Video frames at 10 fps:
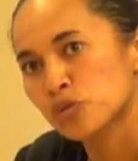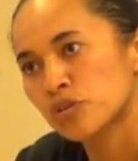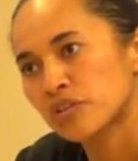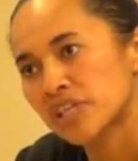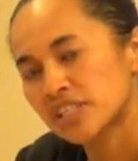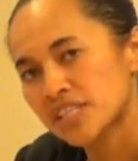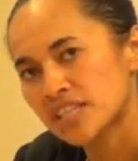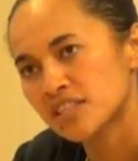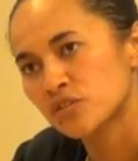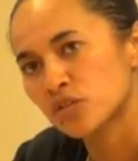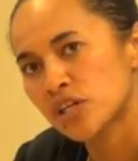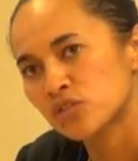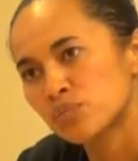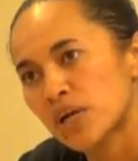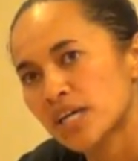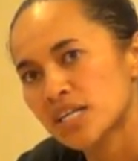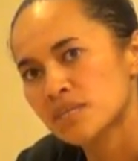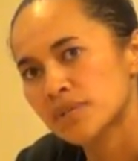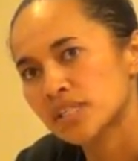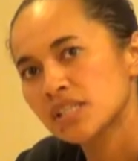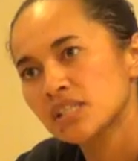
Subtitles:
role in tending to our own bodies, but